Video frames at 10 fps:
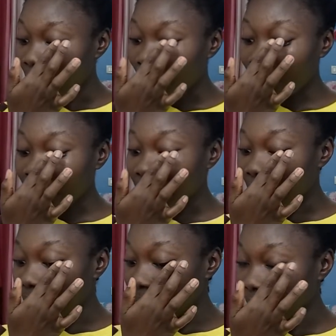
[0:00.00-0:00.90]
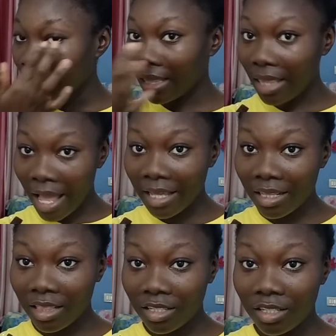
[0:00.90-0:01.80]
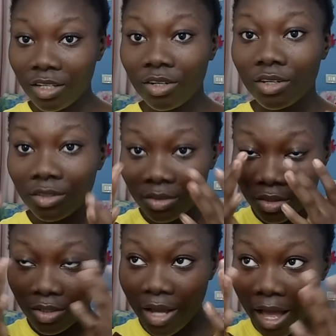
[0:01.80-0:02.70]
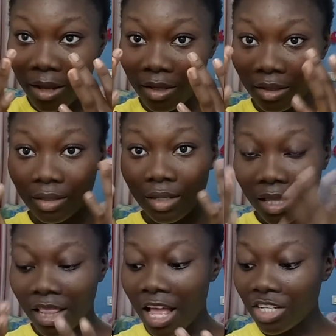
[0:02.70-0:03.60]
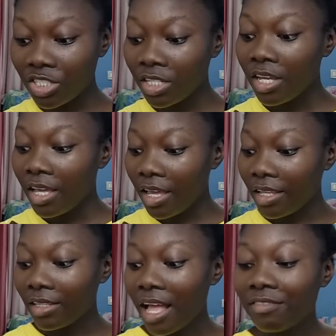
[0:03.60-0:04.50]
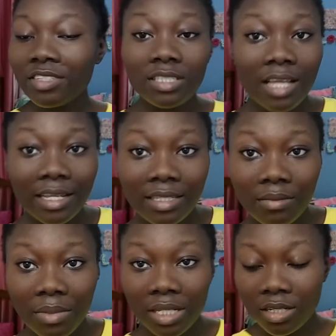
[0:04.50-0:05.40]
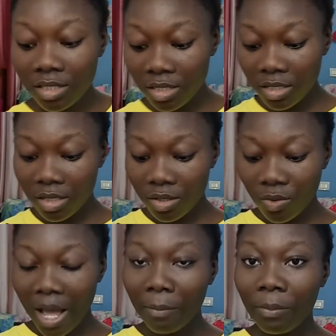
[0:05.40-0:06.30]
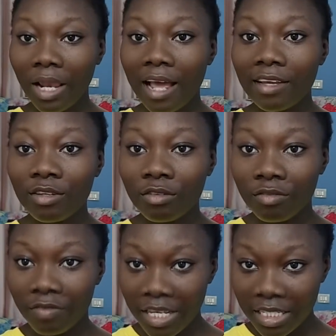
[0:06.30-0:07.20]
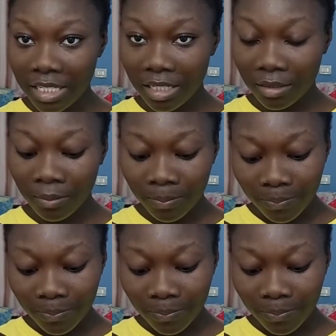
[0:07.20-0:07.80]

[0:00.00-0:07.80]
Massage it lightly onto your eyelash, and after 30 minutes you apply your Vaseline.